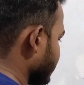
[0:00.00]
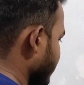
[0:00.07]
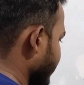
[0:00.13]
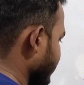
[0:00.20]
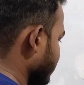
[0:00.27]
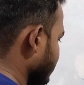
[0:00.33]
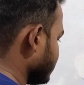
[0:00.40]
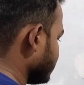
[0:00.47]
are
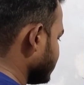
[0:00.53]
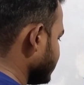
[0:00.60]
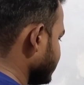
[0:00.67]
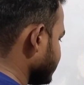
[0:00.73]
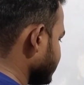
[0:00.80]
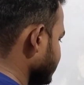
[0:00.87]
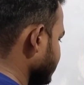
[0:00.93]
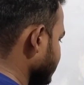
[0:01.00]
bind on
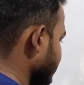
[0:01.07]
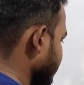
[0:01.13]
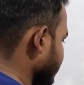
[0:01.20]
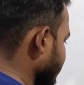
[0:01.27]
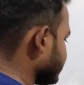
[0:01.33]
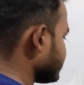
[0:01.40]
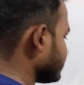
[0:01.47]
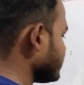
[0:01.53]
these
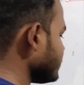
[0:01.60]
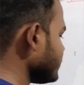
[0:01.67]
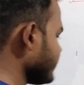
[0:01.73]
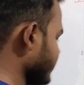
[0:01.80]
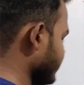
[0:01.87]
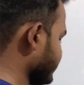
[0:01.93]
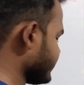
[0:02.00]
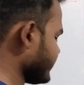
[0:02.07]

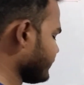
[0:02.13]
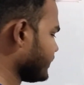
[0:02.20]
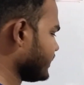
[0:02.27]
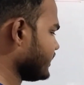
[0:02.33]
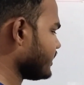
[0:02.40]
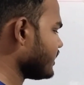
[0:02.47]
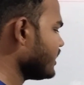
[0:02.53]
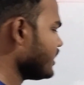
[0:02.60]

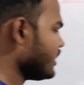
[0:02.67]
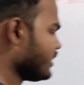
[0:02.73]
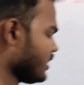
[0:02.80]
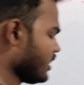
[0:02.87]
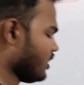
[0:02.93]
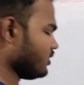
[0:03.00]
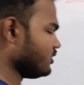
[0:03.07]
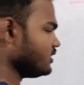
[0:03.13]
receptor.
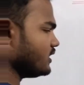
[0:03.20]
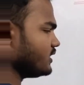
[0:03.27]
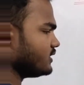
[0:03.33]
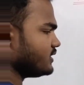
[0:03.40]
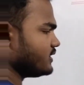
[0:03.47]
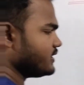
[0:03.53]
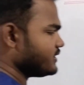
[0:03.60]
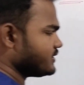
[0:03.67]
Now
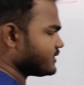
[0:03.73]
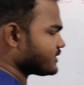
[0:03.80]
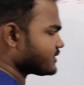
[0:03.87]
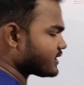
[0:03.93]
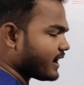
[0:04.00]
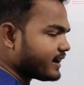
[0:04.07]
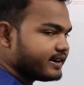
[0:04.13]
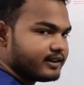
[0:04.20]
there is a
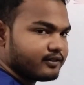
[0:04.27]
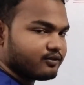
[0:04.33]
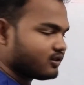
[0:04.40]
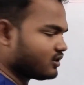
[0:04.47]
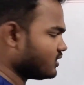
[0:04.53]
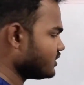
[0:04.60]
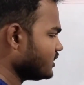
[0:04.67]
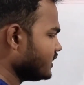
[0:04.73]
site
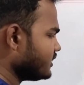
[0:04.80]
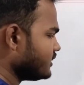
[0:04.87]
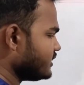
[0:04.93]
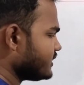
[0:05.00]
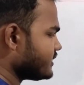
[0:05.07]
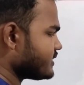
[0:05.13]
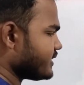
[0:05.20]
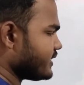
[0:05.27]
for
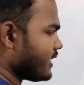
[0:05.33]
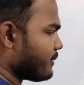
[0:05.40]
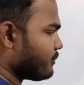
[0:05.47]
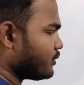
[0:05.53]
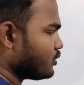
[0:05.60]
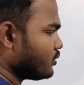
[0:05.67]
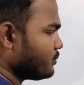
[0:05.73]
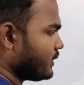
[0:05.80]
this
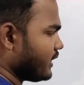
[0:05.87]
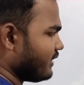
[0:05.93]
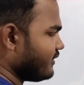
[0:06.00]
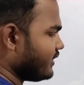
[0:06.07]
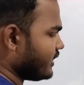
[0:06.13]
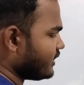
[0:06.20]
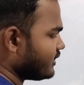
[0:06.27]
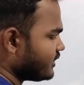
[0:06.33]

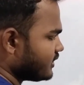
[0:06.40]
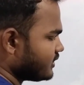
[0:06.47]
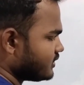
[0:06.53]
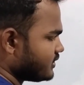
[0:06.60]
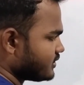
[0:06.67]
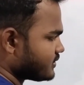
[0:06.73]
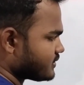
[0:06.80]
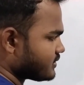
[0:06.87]
synaptobrevin.
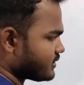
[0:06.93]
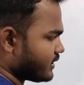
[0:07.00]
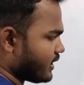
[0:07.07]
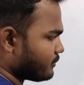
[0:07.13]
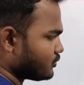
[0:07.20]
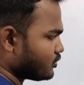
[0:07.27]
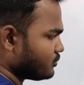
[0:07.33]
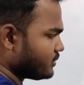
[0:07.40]
This
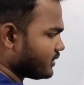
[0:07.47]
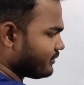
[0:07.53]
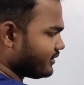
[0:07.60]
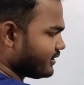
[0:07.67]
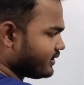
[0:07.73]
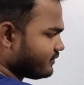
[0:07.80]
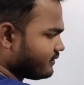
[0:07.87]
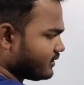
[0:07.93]

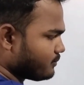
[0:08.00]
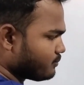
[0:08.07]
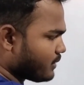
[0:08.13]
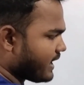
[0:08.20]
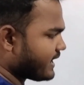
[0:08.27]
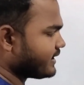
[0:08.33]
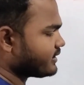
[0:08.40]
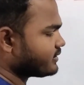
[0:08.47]
synaptobrevin will
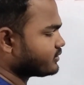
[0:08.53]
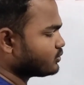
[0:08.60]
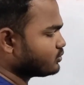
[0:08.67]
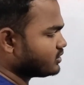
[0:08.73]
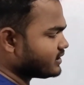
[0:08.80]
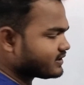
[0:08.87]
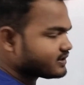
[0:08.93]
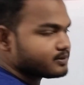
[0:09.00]
bind
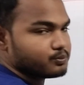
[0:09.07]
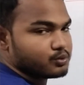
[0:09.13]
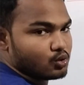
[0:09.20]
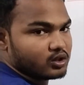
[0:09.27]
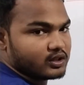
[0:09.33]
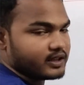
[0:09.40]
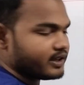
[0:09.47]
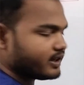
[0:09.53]
to this
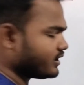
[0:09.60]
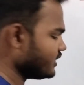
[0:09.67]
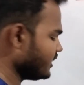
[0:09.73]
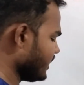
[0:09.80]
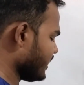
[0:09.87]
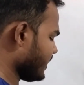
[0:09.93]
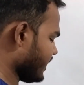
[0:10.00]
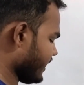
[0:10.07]

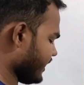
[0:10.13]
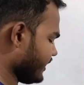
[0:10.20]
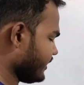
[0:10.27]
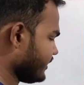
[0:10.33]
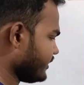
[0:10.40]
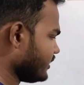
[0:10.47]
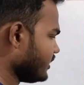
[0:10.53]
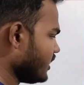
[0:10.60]
protein,
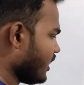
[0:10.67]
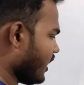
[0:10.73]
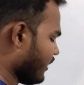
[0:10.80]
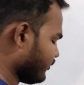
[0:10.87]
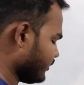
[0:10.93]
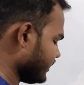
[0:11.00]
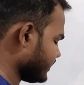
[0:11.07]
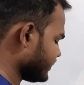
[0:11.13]
and
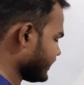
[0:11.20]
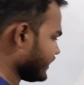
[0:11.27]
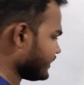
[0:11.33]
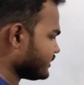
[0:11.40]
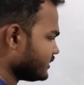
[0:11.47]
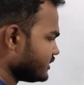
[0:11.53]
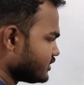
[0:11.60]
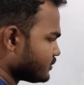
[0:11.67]
after
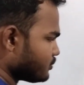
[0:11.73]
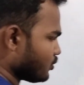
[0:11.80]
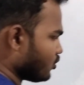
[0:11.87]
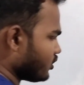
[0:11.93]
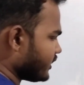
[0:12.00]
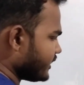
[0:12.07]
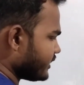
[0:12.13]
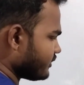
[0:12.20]
that this
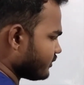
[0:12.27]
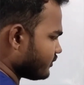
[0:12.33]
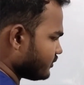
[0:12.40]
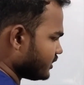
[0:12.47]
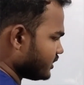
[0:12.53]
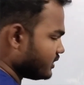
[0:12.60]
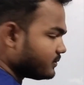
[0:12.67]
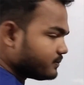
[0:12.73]
protein
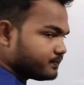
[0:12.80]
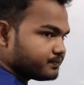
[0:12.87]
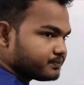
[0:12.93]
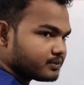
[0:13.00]
will